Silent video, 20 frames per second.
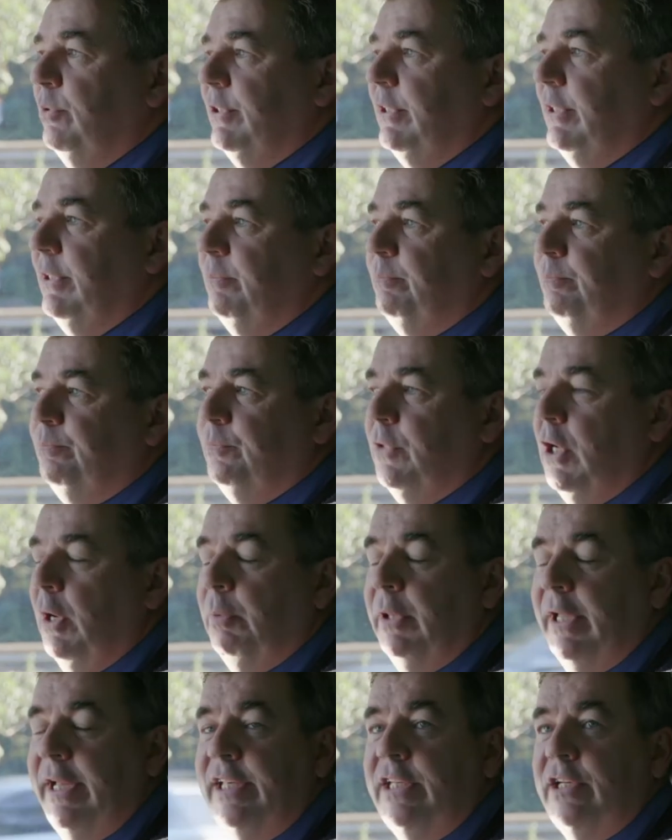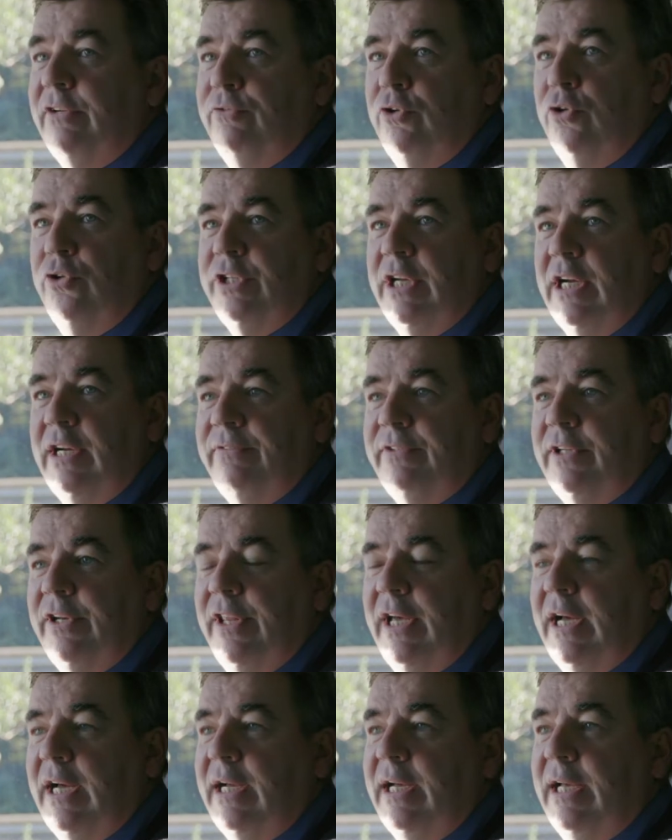was a couple of interviews after
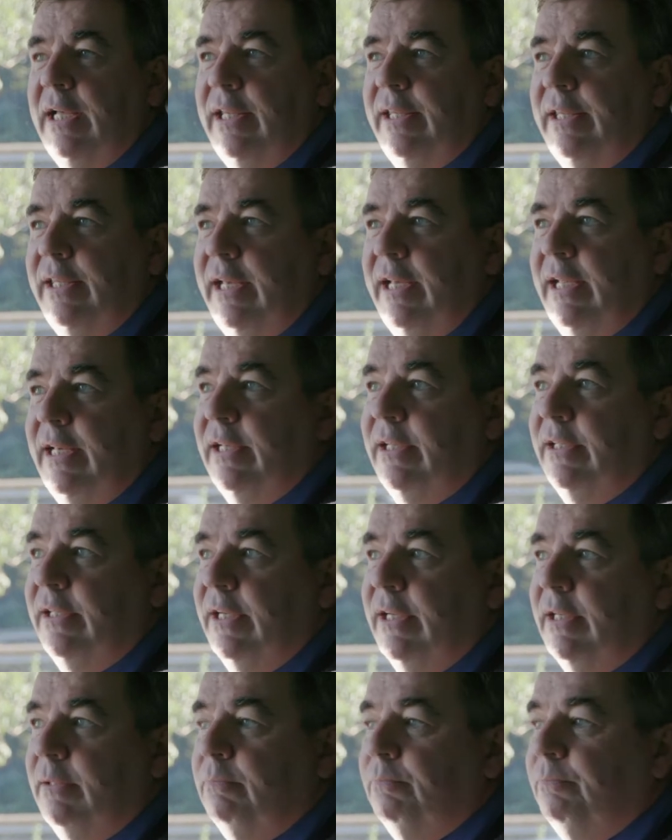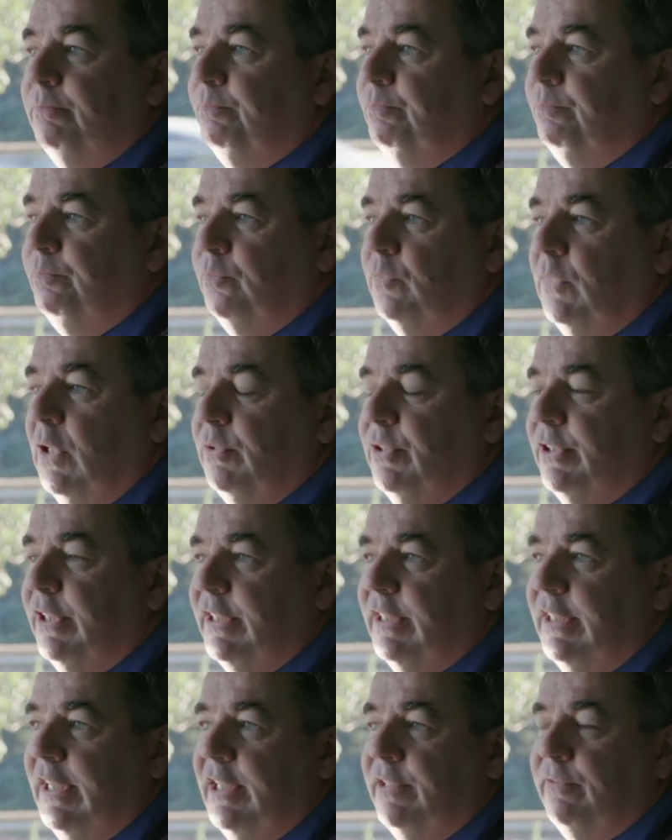that, and then I was
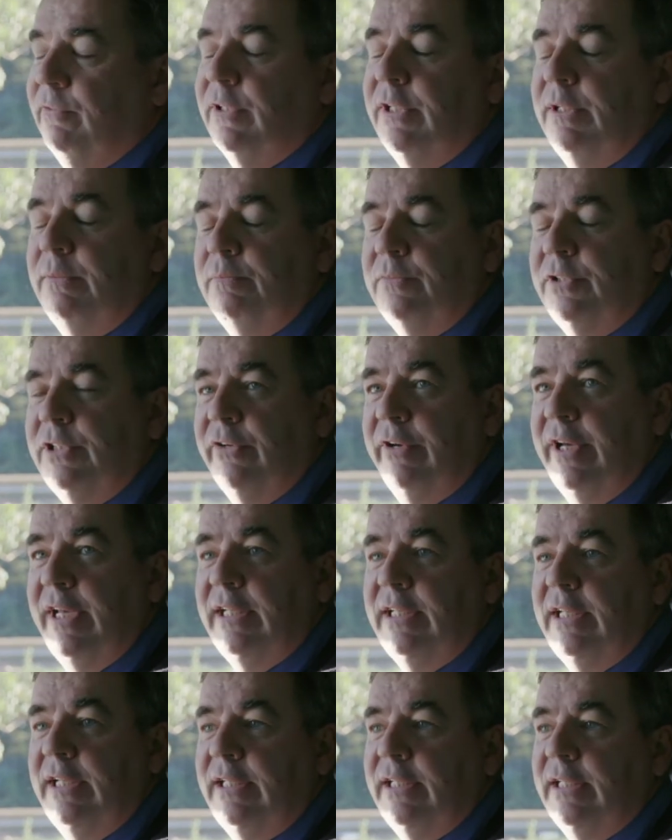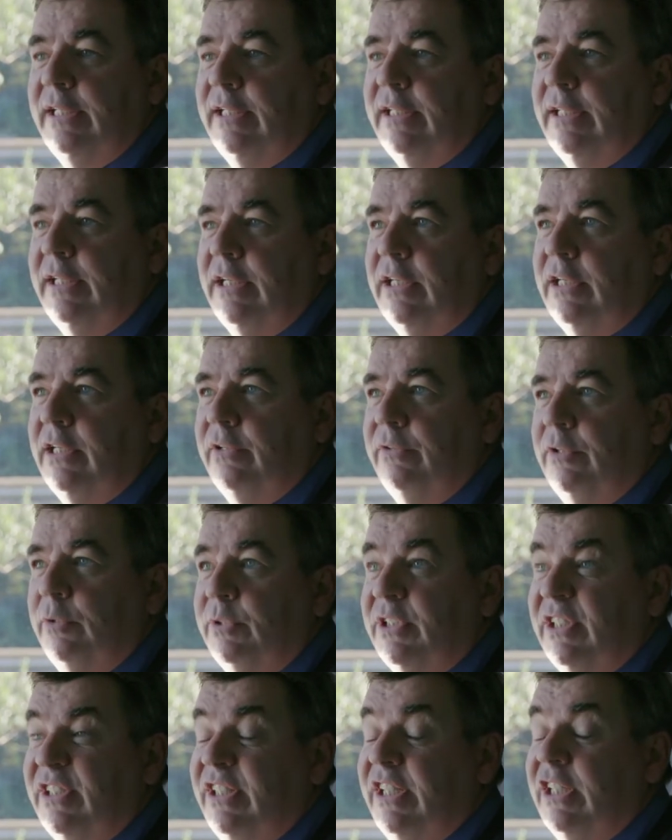successfully selected, and there
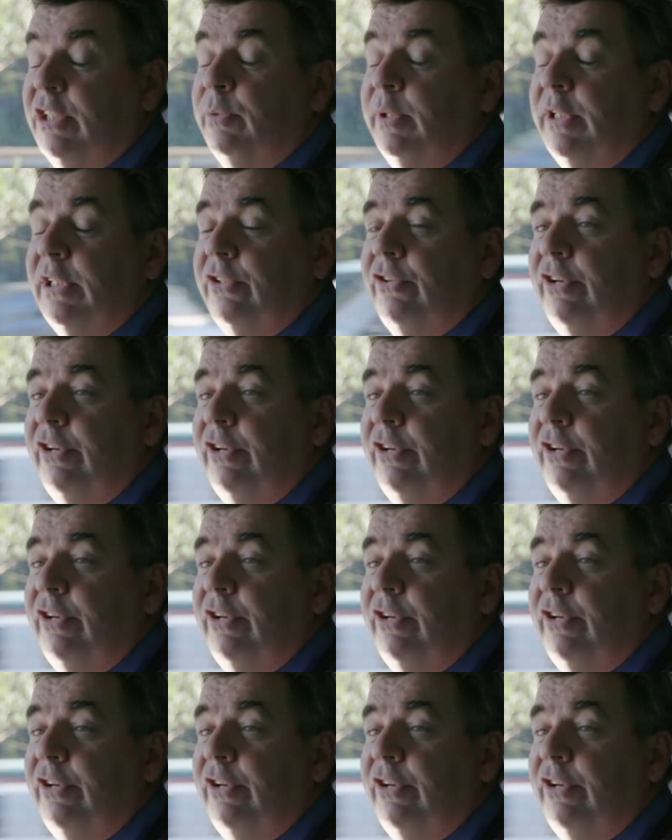was a 6-week